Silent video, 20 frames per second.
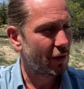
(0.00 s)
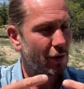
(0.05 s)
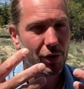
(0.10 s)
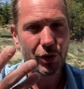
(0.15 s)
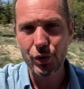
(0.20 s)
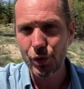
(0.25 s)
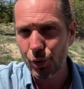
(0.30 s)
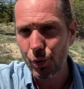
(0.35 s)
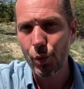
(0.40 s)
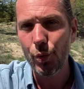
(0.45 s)

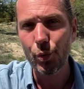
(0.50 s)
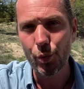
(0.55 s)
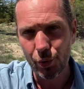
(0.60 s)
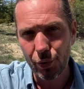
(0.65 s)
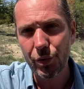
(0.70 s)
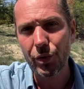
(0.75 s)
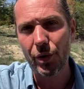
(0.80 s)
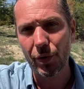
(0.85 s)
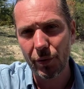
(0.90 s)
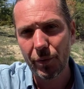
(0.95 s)
you
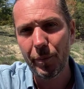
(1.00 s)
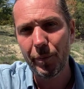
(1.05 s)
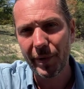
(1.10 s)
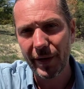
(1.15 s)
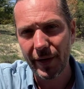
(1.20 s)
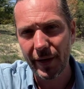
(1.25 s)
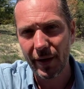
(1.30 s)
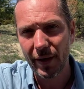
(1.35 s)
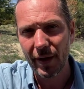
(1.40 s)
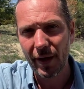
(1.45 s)
wouldn't
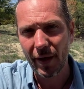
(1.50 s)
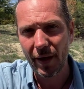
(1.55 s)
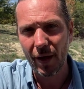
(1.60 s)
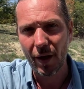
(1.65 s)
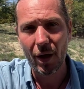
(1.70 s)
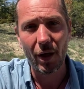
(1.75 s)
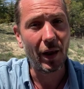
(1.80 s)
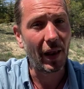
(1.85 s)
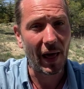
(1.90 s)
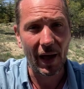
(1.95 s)
be
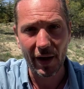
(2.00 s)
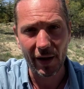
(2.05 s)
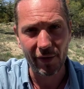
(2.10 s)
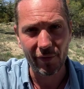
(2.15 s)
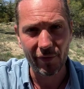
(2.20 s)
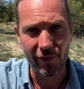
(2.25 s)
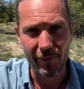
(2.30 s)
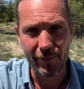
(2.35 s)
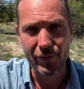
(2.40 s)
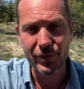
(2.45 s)

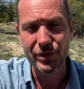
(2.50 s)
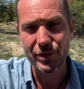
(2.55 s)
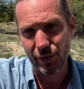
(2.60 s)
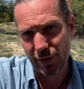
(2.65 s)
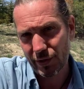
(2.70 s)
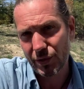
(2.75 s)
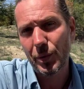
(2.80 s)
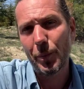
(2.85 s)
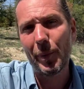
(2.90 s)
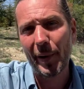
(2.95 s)
alive. So
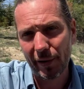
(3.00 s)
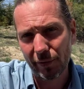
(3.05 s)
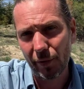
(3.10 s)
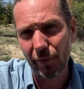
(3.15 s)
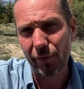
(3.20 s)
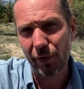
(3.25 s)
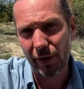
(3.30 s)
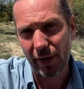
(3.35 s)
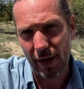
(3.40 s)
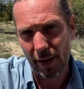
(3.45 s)
it's a part
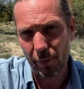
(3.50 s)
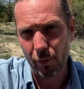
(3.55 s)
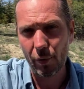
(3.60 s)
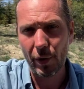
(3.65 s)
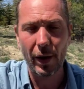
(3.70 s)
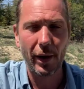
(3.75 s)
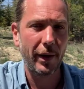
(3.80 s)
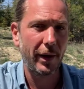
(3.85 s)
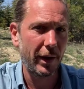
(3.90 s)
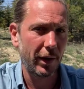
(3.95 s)
of the game we
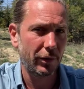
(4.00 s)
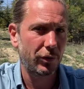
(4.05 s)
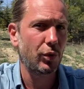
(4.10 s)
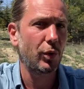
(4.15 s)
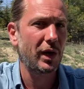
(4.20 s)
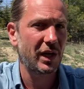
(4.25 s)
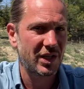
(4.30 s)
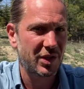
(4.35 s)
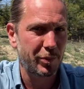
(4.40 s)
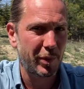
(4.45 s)
are here to
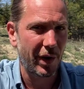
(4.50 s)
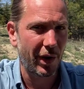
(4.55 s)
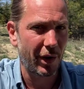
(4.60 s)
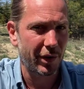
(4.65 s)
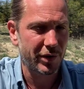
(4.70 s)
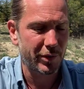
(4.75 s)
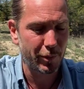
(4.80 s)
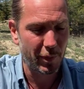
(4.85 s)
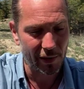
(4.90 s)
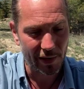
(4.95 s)
experience, but